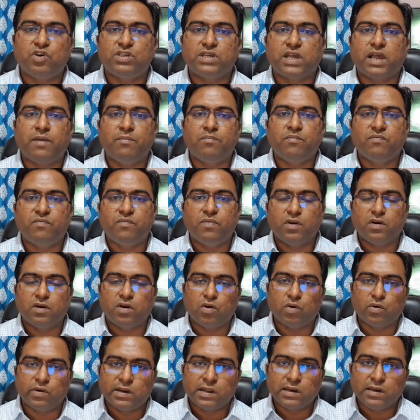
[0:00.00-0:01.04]
I'm
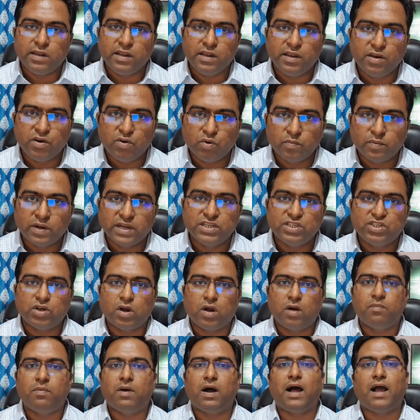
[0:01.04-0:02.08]
totally into my
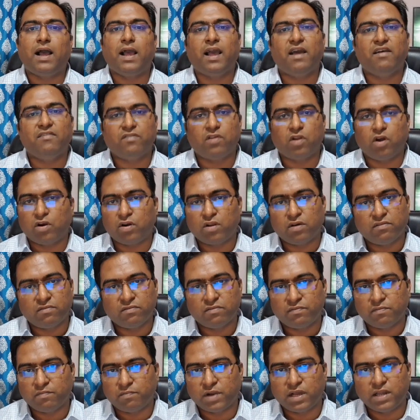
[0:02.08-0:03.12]
job, I have lot
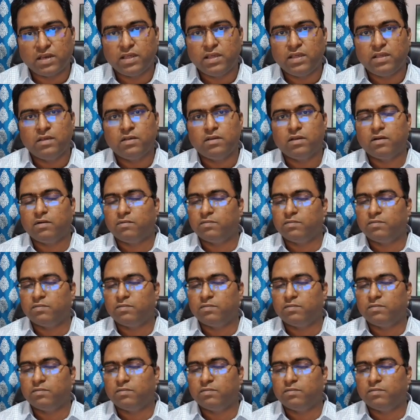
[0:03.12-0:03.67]
of money,